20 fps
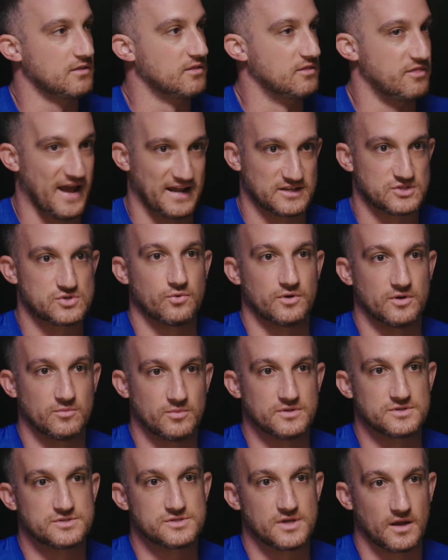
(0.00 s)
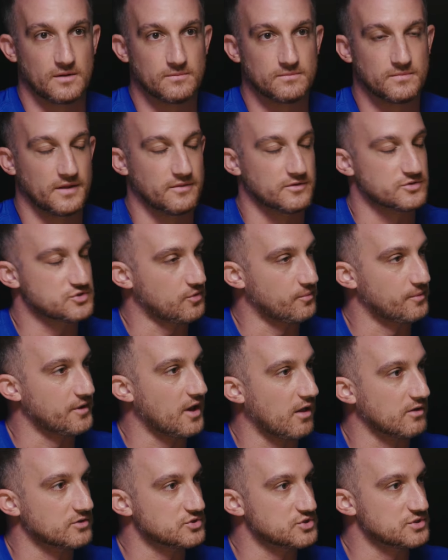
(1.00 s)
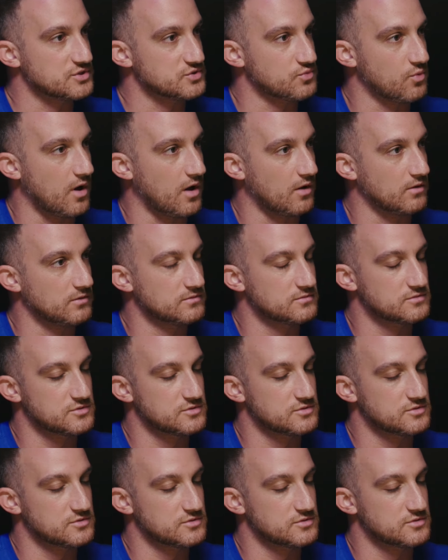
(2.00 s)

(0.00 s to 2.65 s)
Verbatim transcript: that's going to be the same and the terminology as well.